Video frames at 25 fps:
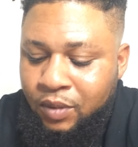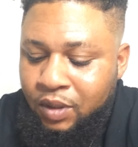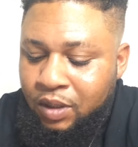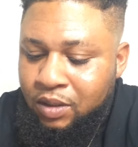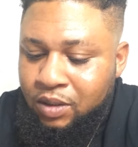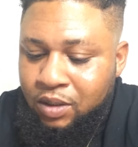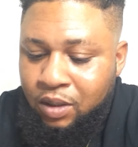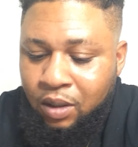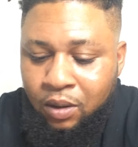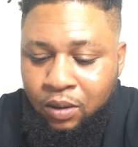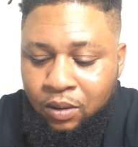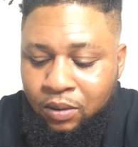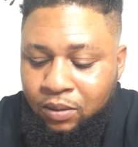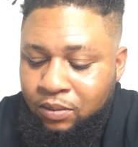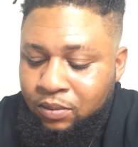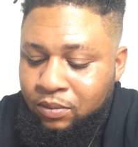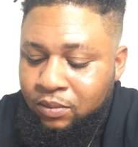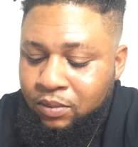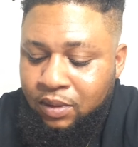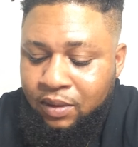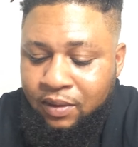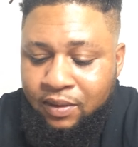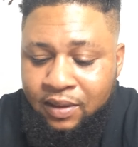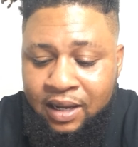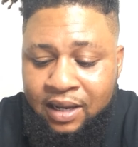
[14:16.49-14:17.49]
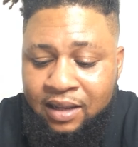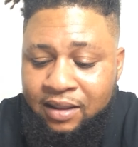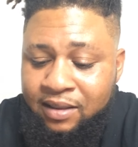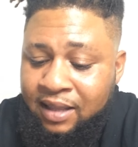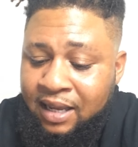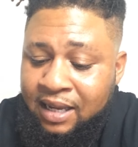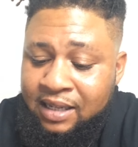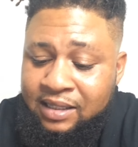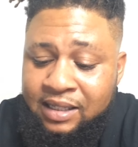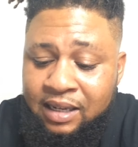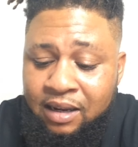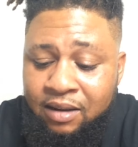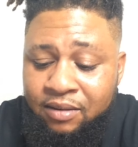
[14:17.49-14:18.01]
So
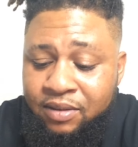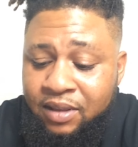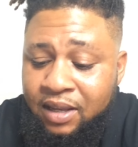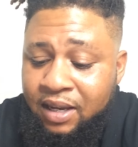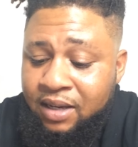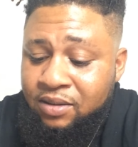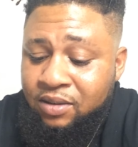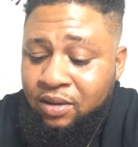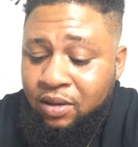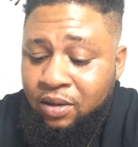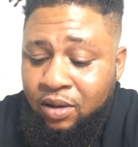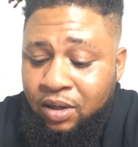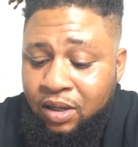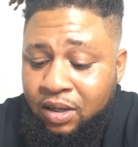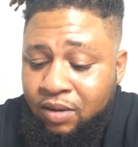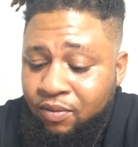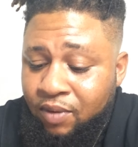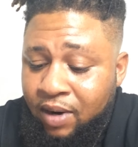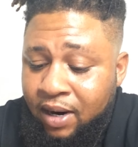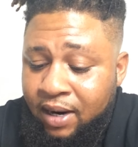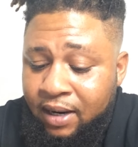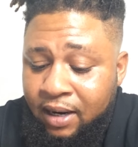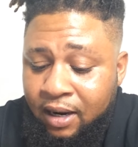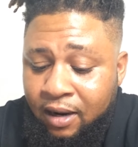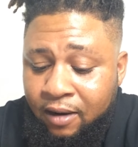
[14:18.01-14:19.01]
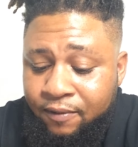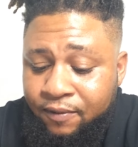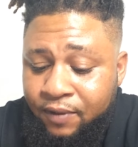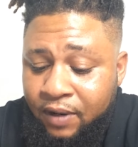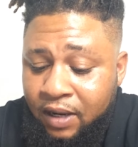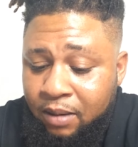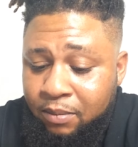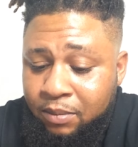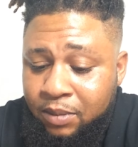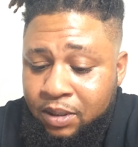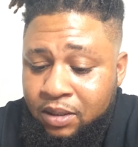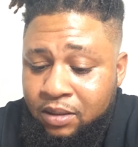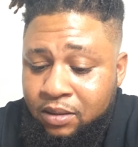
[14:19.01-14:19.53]
that's how things are looking right now,
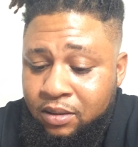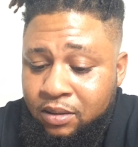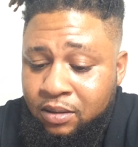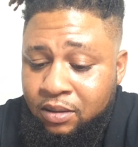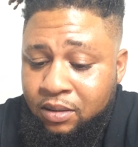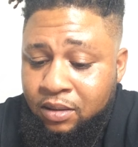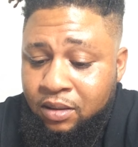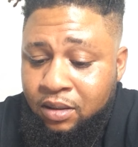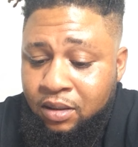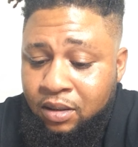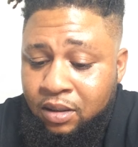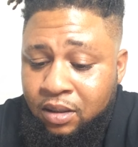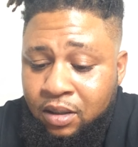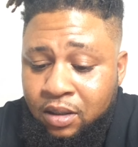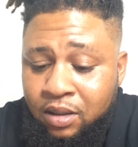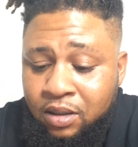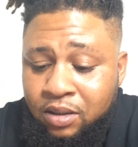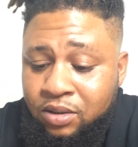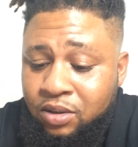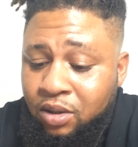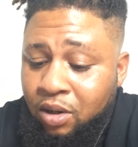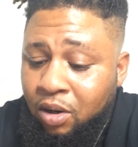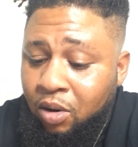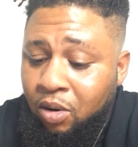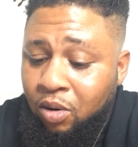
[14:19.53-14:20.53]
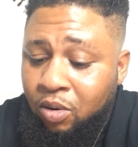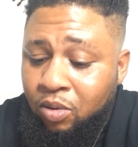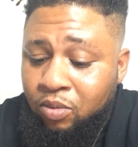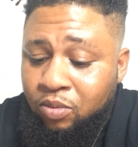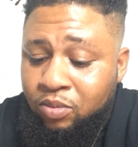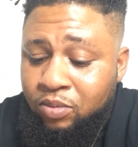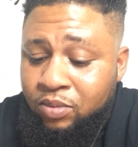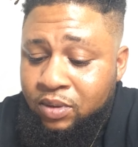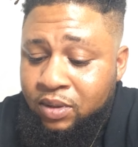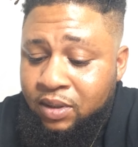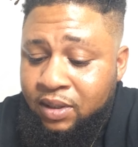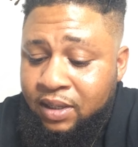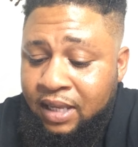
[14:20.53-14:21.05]
family. So
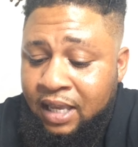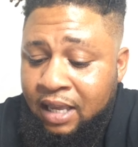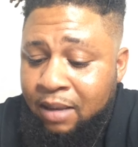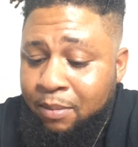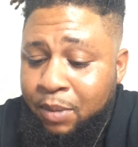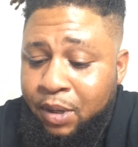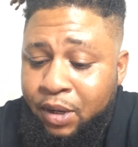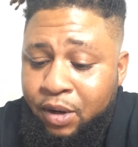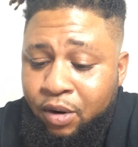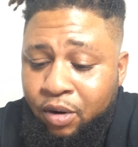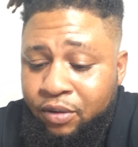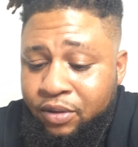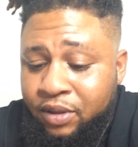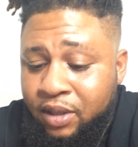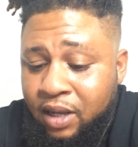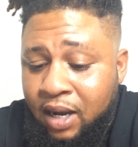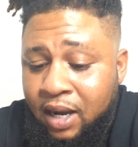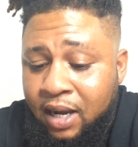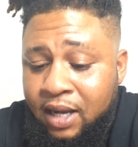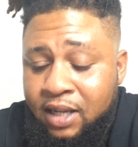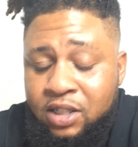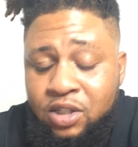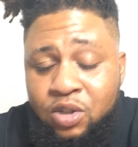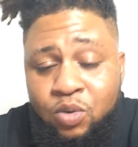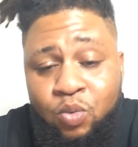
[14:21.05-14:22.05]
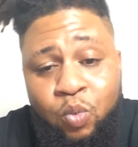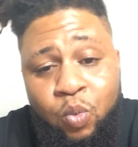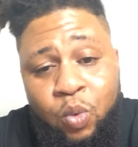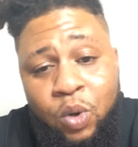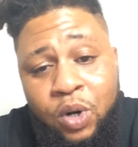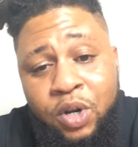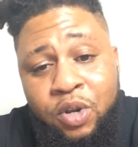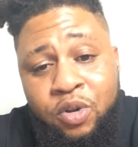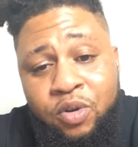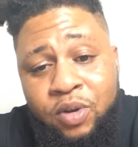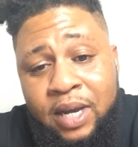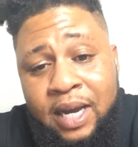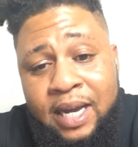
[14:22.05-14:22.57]
give me your thoughts.
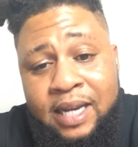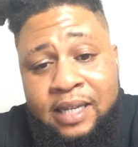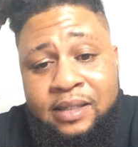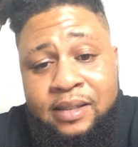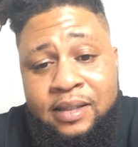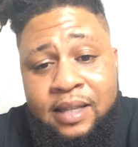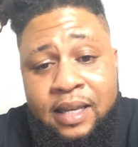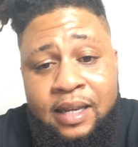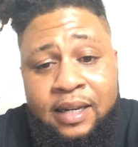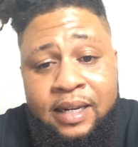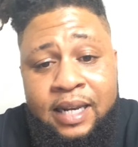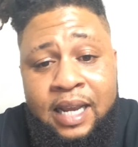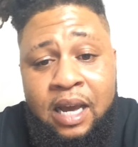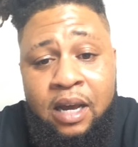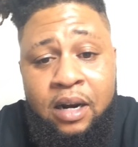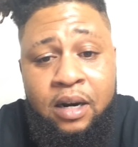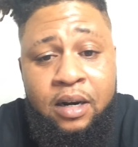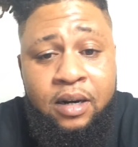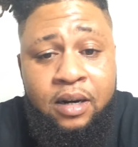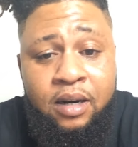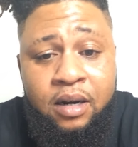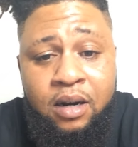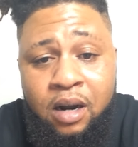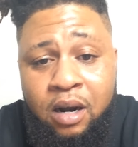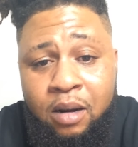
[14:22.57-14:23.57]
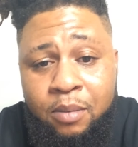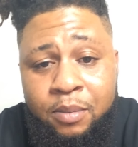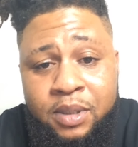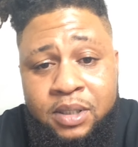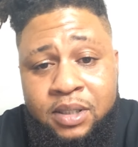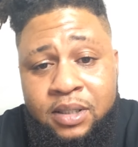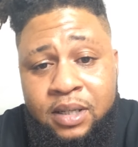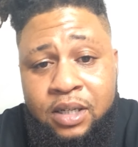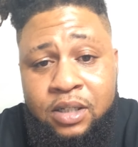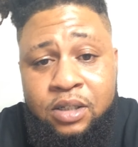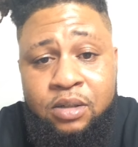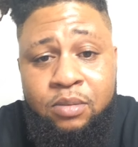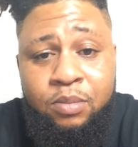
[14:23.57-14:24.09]
What do you guys think down in the comment
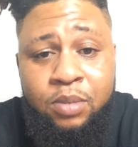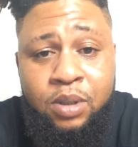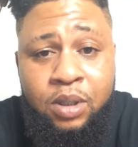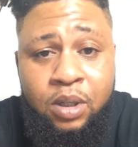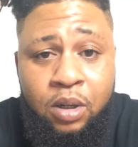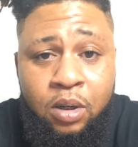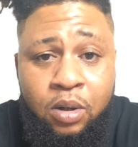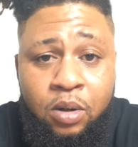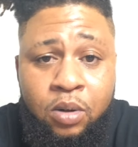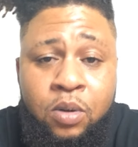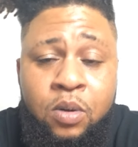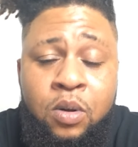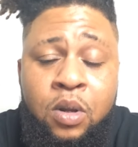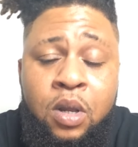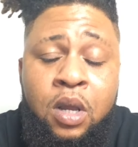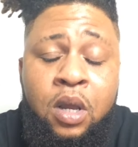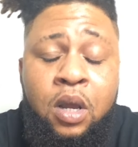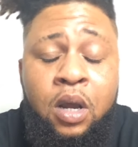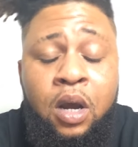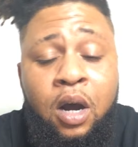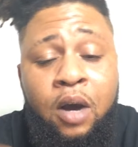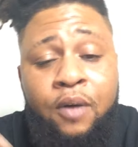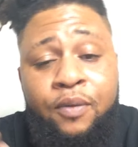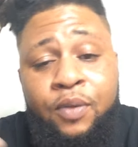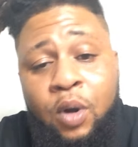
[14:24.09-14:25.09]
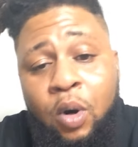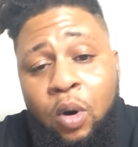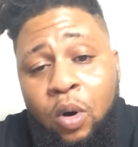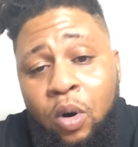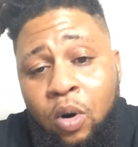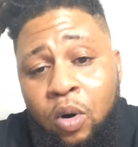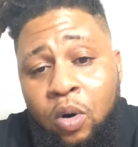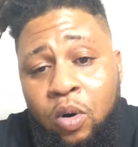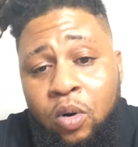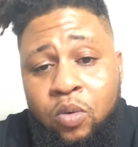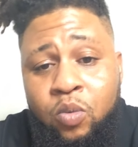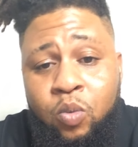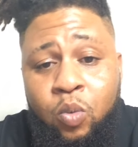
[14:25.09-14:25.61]
section below of the
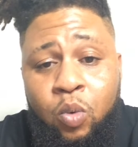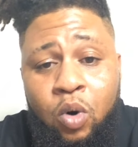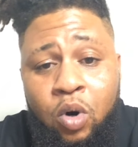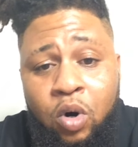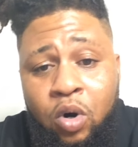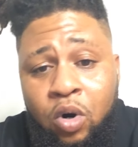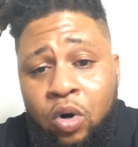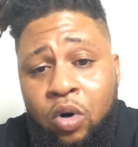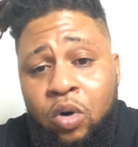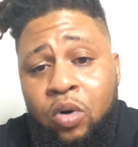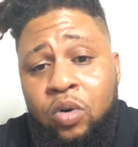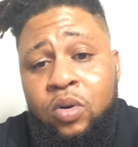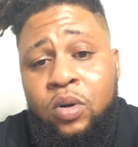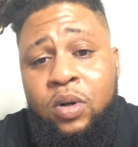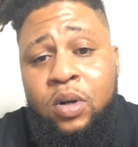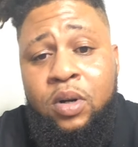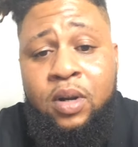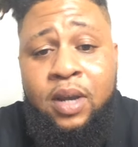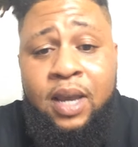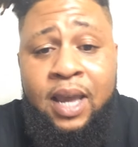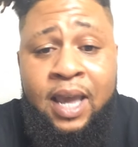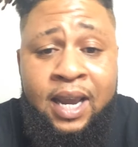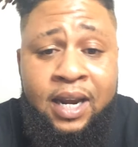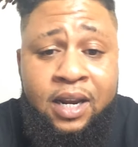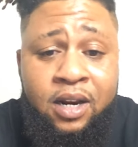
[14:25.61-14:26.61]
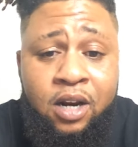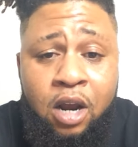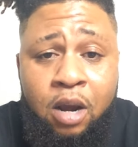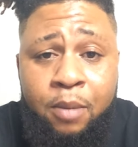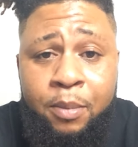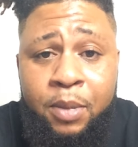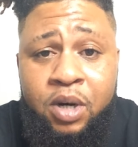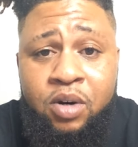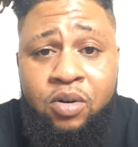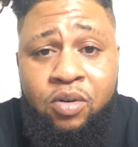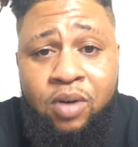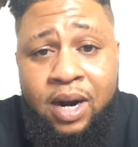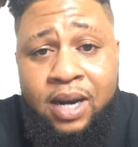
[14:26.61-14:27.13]
whole world
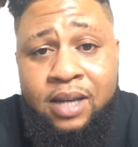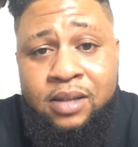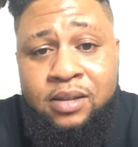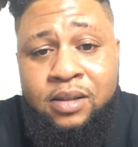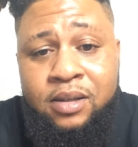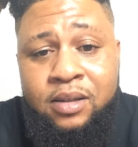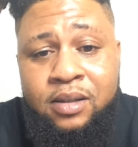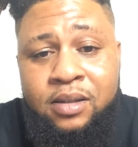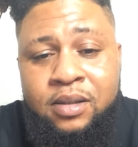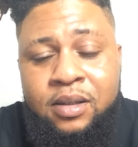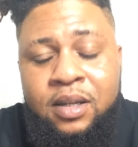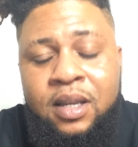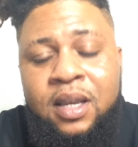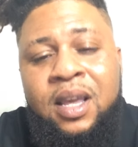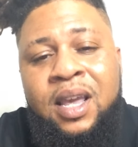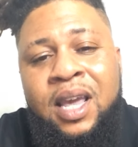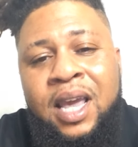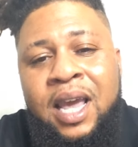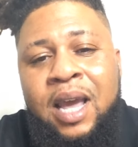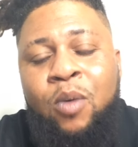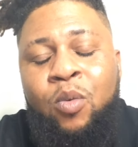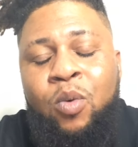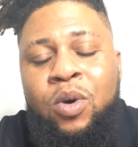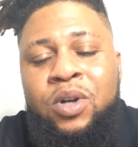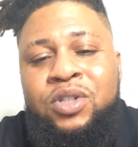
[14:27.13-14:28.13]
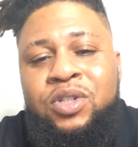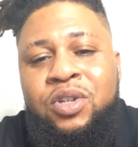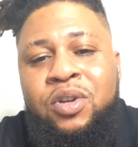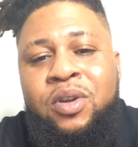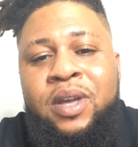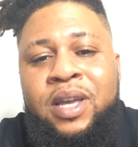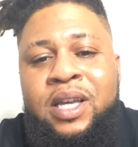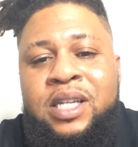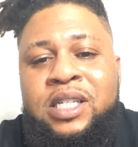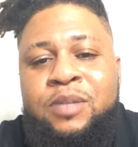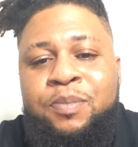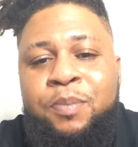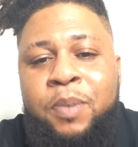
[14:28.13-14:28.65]
economic crisis? And what do
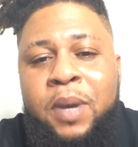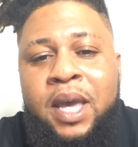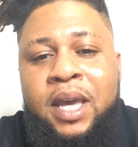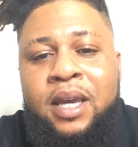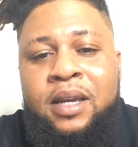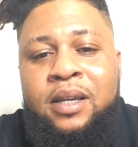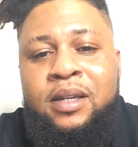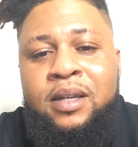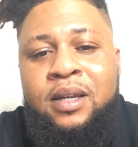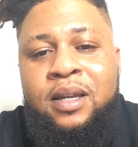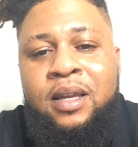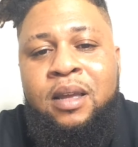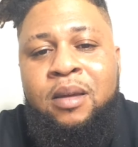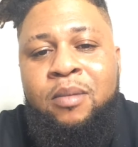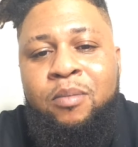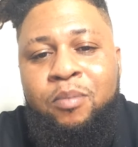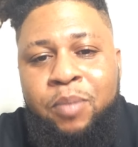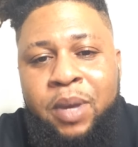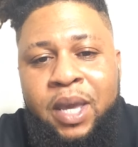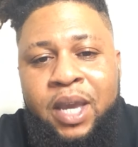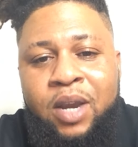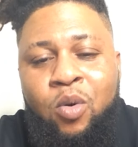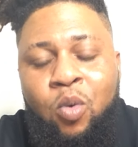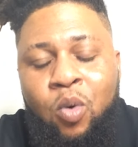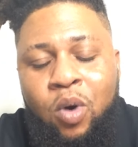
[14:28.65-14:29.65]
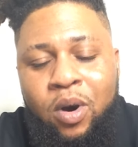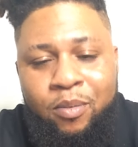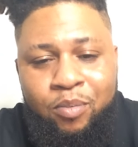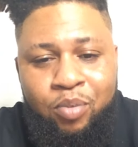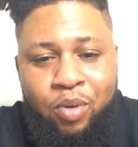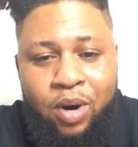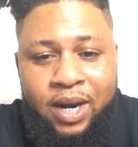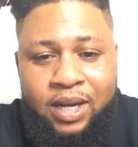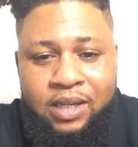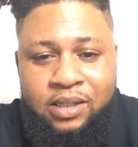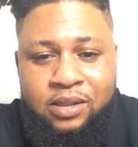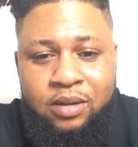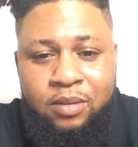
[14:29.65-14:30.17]
you expect Bitcoin
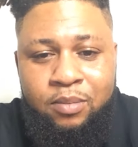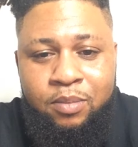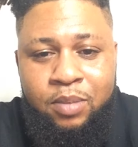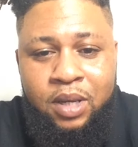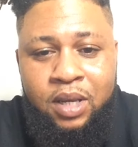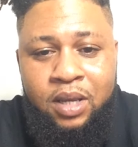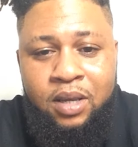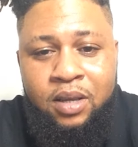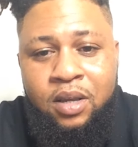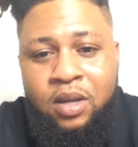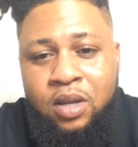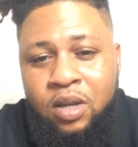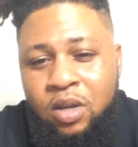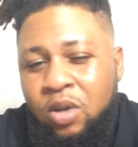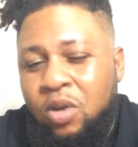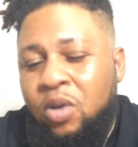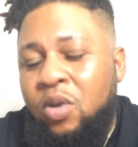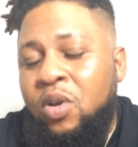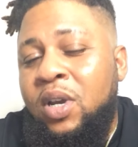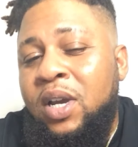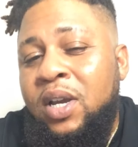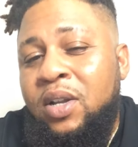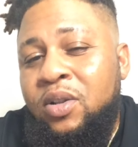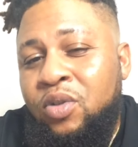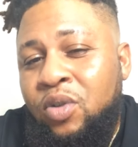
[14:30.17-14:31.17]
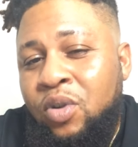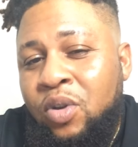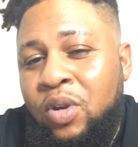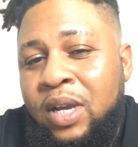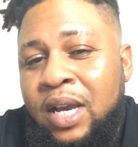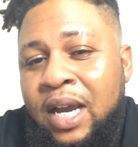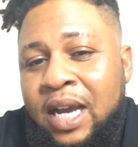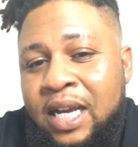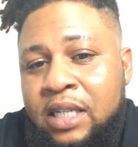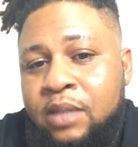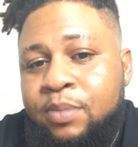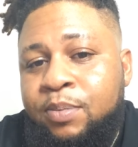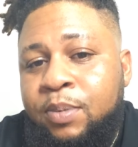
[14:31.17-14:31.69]
price to be? Do you
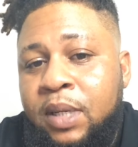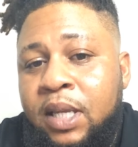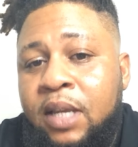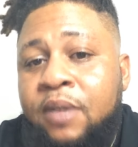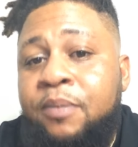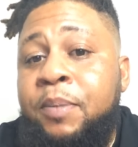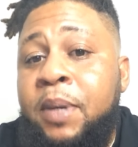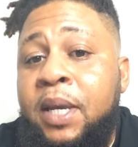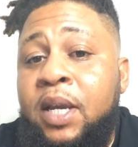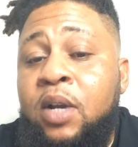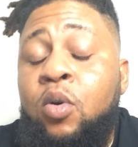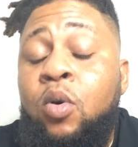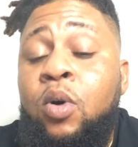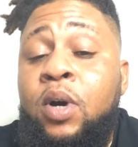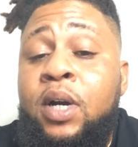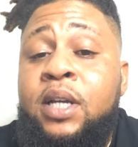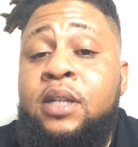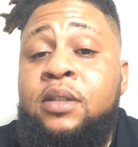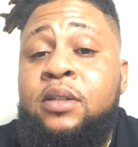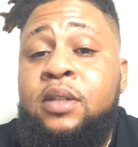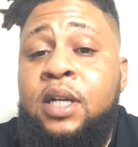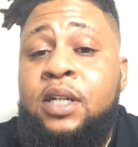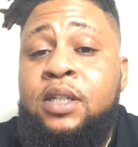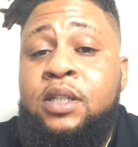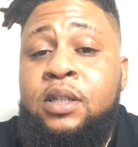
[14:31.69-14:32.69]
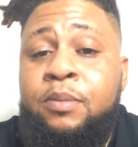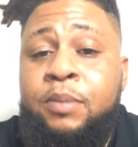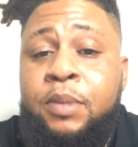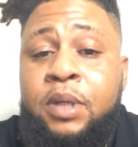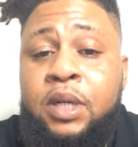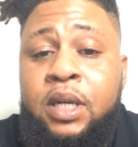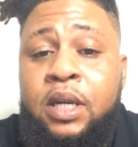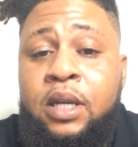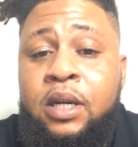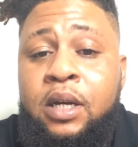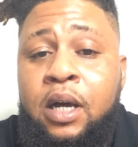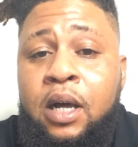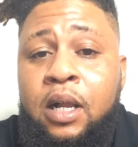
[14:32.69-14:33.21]
guys believe Bitcoin can touch $1
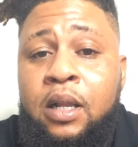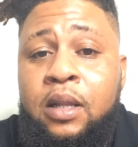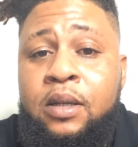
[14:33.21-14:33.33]
million?